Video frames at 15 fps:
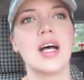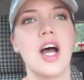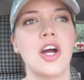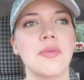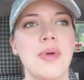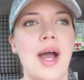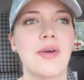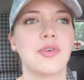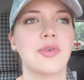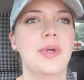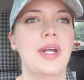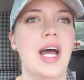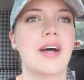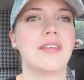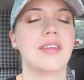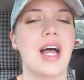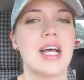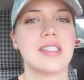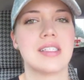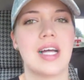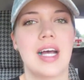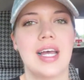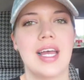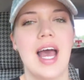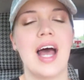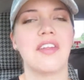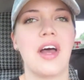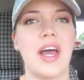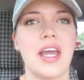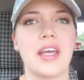our power went out last night
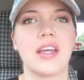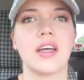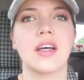at like